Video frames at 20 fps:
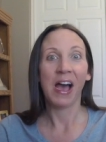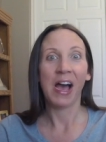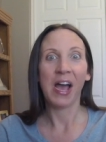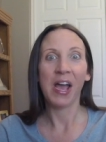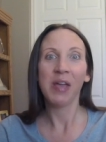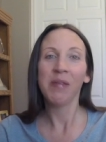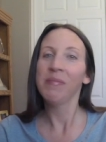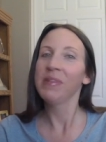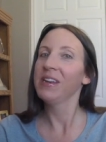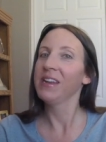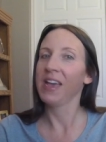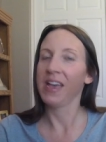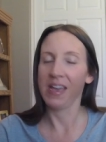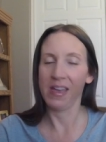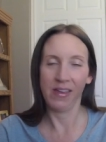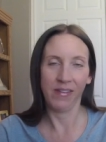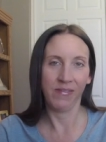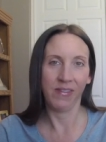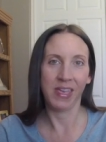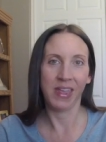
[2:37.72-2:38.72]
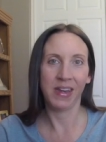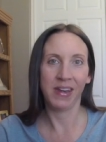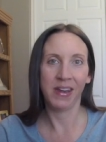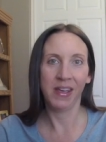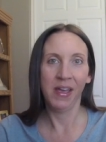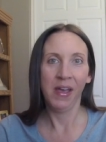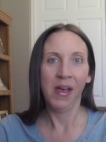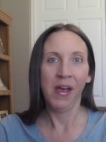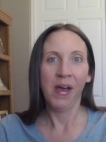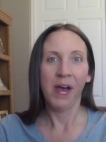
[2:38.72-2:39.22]
I'm in heaven.
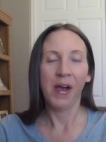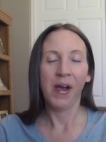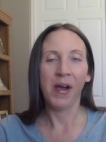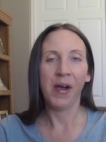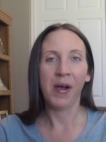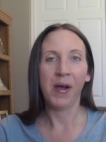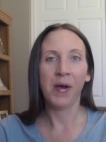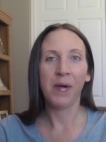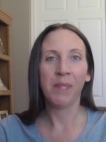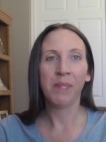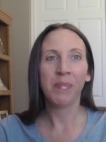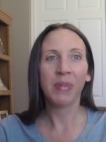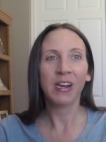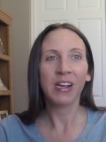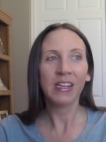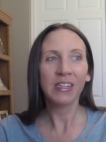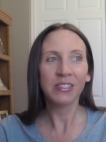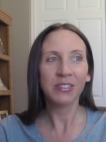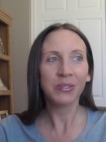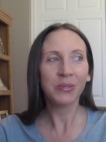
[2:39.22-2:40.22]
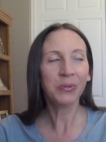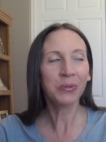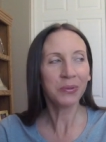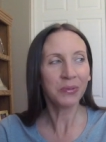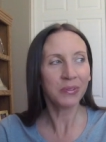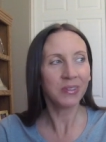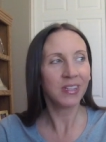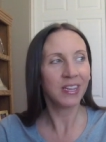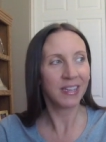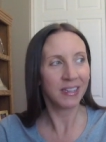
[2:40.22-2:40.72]
Um, but I
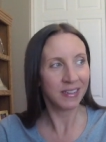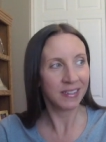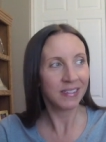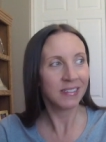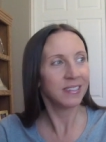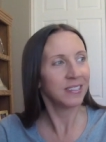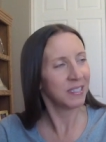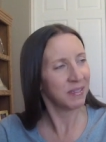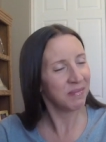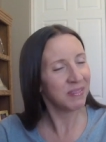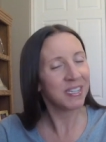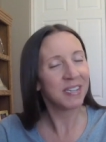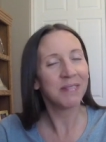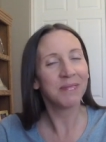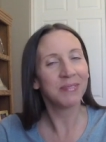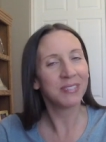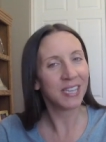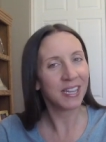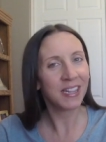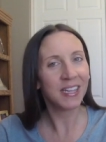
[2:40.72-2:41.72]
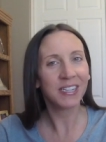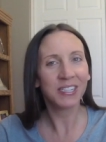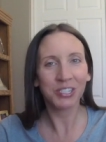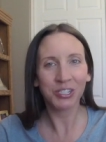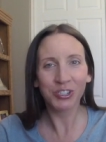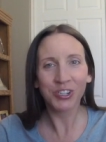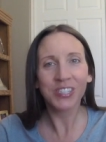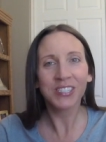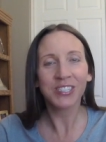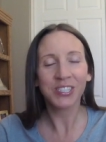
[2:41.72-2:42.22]
do like sometimes I like
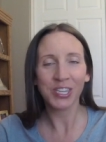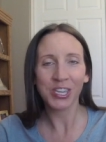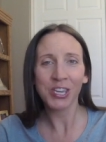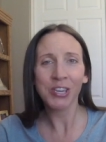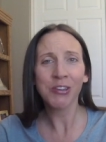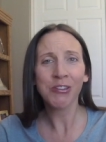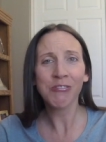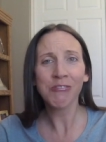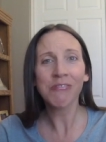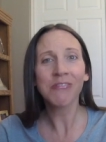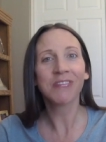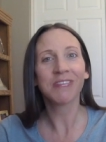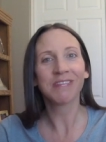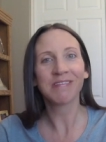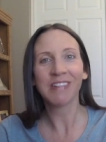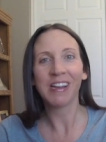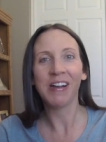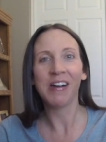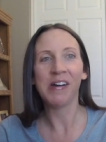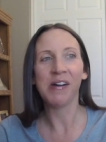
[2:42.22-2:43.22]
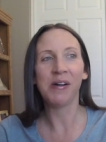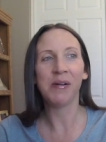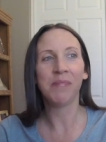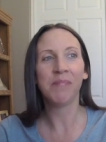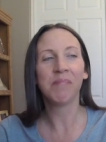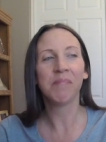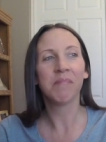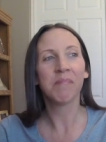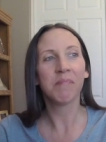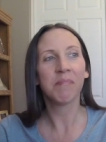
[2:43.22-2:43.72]
to dress cute.
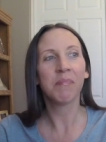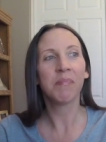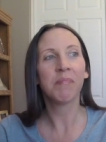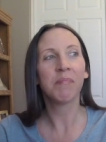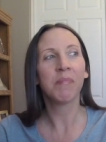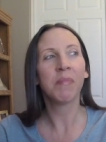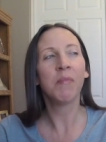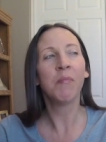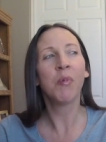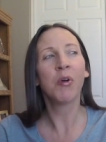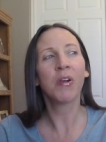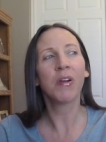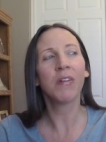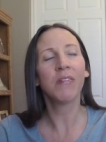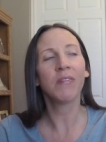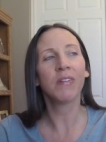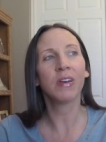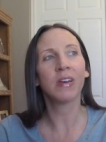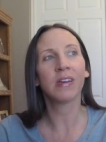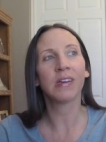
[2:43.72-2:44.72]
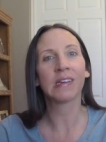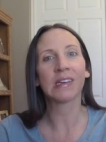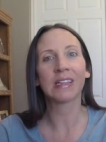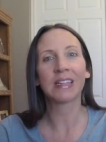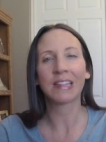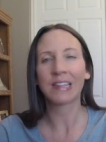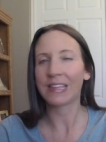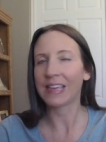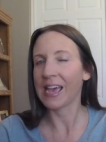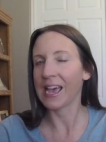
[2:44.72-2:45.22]
Um, more of a
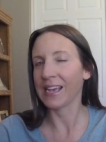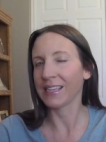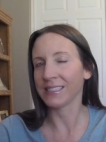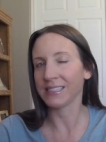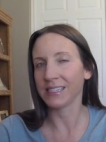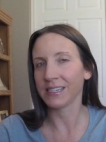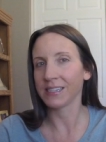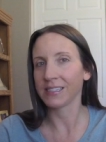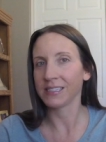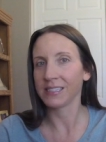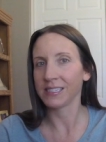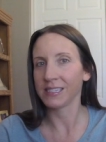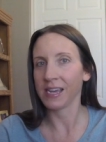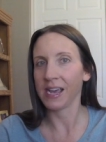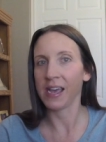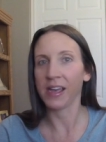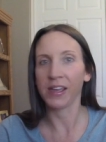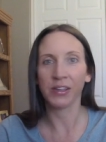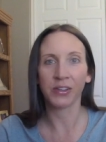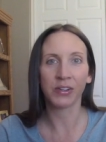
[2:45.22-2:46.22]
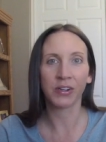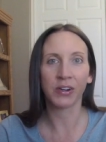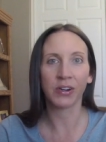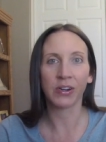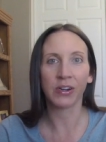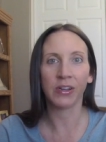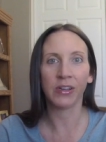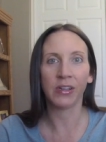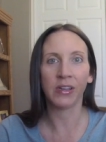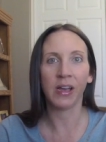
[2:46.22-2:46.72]
classic style
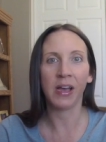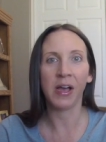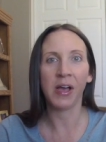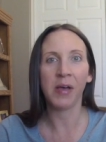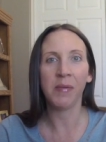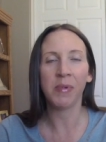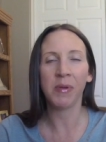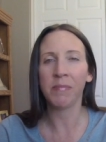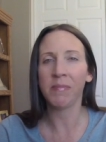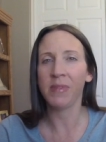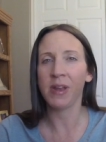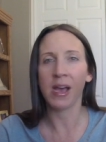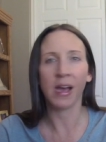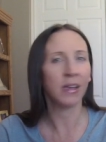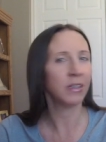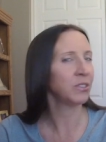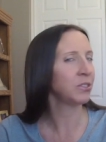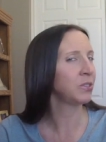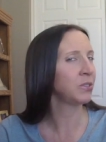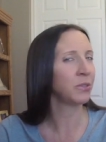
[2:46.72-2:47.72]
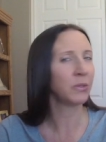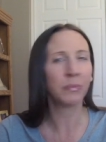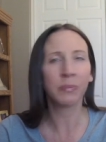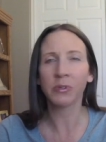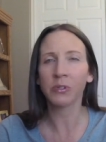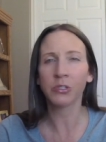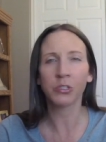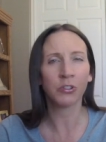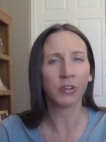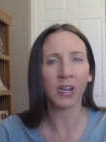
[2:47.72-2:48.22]
girl. Um, I'm not
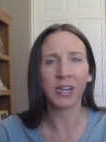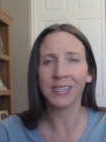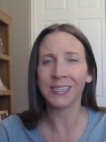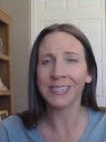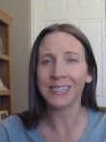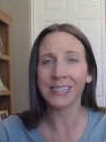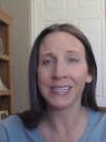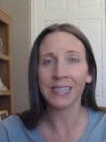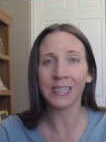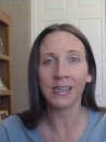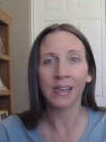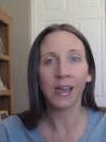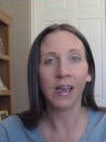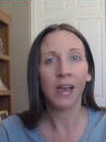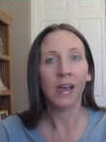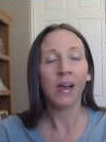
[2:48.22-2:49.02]
super trendy.